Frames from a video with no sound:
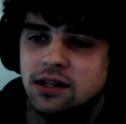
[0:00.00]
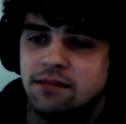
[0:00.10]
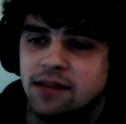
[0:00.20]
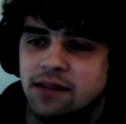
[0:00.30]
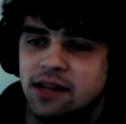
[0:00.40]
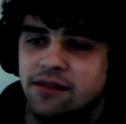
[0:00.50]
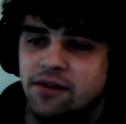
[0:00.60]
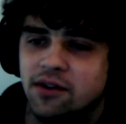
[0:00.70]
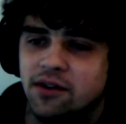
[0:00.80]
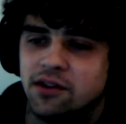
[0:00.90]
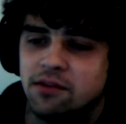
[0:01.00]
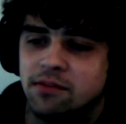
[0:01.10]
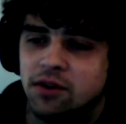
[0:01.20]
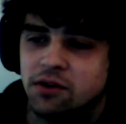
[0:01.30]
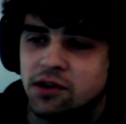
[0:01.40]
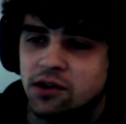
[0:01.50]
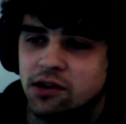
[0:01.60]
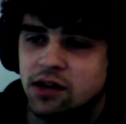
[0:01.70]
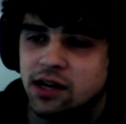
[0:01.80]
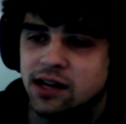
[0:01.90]
Man, the foils on Moto are so
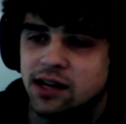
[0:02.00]
ugly.